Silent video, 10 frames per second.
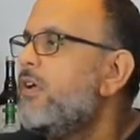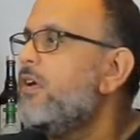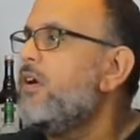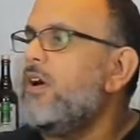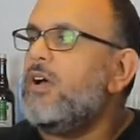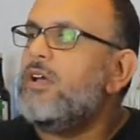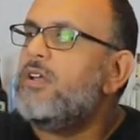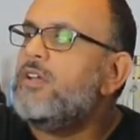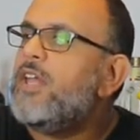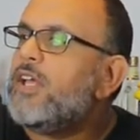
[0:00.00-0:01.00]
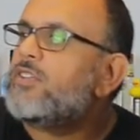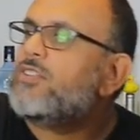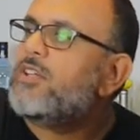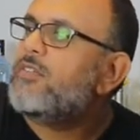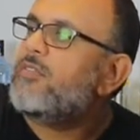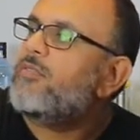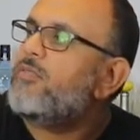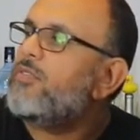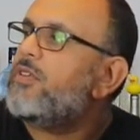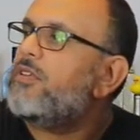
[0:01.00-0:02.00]
Alright. Next.
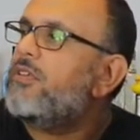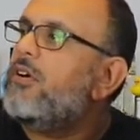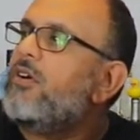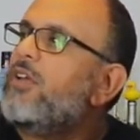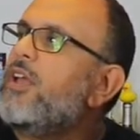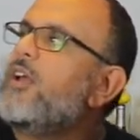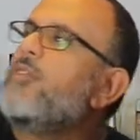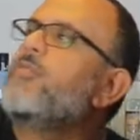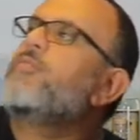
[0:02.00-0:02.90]
Oh yeah.